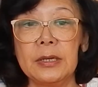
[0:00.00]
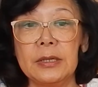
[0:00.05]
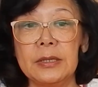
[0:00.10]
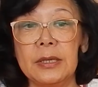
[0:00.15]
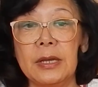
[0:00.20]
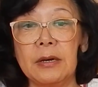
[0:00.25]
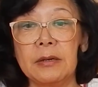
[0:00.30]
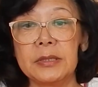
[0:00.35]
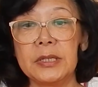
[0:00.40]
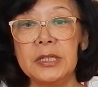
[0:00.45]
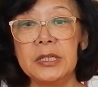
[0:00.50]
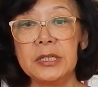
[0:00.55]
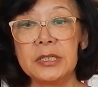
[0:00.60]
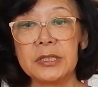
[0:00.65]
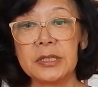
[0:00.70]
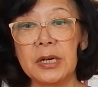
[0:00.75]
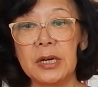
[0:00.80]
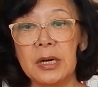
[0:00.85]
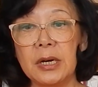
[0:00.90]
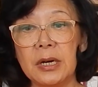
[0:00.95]
Now these
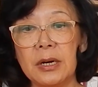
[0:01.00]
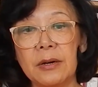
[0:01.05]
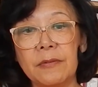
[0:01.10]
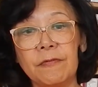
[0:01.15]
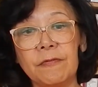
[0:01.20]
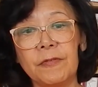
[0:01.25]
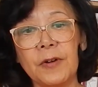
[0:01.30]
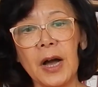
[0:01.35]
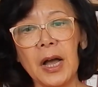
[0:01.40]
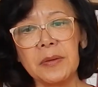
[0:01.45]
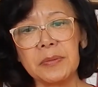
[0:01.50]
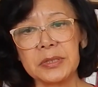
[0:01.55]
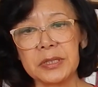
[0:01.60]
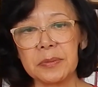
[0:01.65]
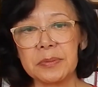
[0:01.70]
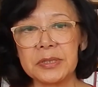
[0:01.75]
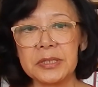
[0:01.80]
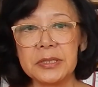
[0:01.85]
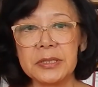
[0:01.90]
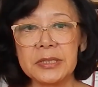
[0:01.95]
5
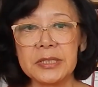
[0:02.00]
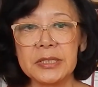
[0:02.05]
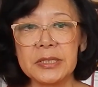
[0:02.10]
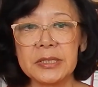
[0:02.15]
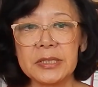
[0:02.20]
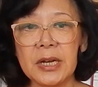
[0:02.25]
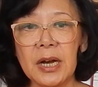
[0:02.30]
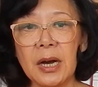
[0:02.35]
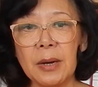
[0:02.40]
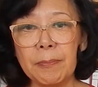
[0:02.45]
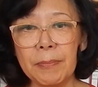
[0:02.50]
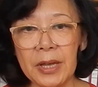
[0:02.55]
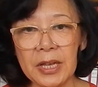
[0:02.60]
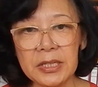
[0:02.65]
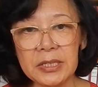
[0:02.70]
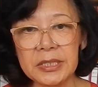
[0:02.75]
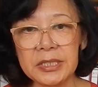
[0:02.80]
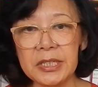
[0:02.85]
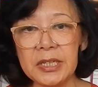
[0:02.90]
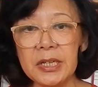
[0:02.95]
substances are
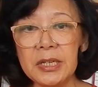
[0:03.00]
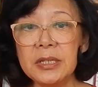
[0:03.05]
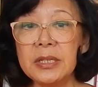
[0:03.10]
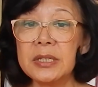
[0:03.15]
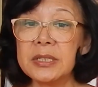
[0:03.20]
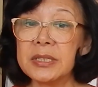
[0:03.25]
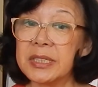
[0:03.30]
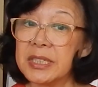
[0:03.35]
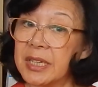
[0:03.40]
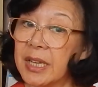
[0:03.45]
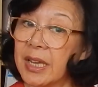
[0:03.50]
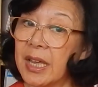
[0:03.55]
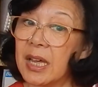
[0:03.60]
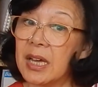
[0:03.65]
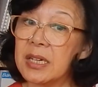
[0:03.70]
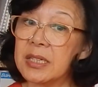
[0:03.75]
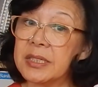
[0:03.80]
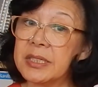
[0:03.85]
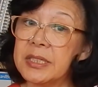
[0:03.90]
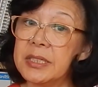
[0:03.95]
benzene, acetic
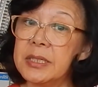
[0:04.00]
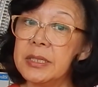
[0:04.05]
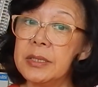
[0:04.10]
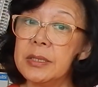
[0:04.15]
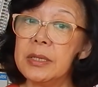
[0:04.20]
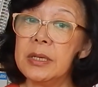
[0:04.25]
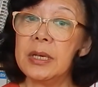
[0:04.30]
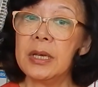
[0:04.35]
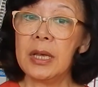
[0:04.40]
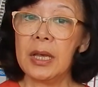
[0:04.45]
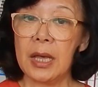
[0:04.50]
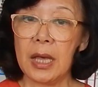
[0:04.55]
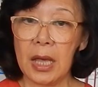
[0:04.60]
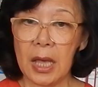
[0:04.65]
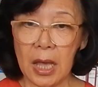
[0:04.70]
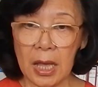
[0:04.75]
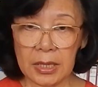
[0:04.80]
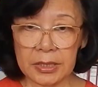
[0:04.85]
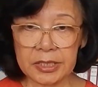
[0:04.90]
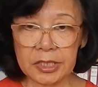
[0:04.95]
acid,
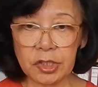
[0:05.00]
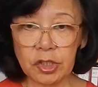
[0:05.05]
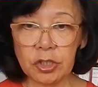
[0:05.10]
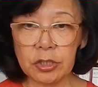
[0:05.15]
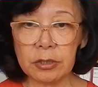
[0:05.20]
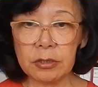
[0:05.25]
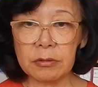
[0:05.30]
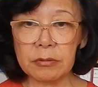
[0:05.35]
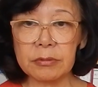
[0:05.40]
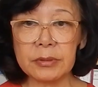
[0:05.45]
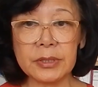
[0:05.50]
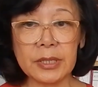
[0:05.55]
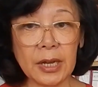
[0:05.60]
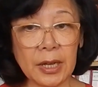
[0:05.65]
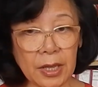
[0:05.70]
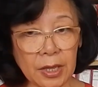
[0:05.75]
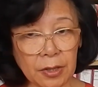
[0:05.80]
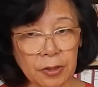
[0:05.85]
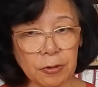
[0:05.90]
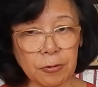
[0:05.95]
acetone,
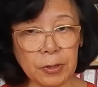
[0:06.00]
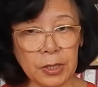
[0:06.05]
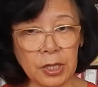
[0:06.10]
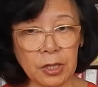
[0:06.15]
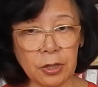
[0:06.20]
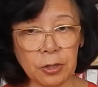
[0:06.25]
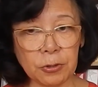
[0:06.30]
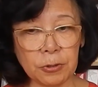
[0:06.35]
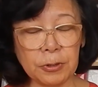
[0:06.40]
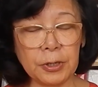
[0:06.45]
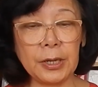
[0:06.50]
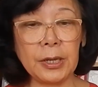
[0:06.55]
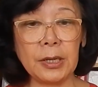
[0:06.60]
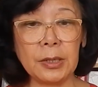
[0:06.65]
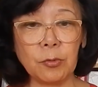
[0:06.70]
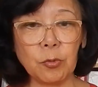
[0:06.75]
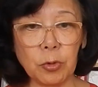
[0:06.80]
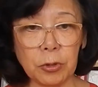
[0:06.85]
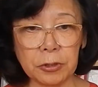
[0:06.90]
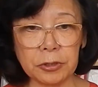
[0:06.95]
diethyl ether,
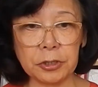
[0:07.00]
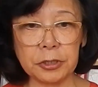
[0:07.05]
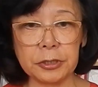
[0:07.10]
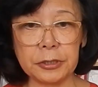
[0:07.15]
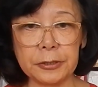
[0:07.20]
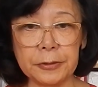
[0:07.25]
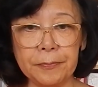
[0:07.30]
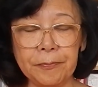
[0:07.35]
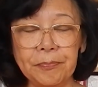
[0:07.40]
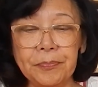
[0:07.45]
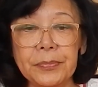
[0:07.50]
and water.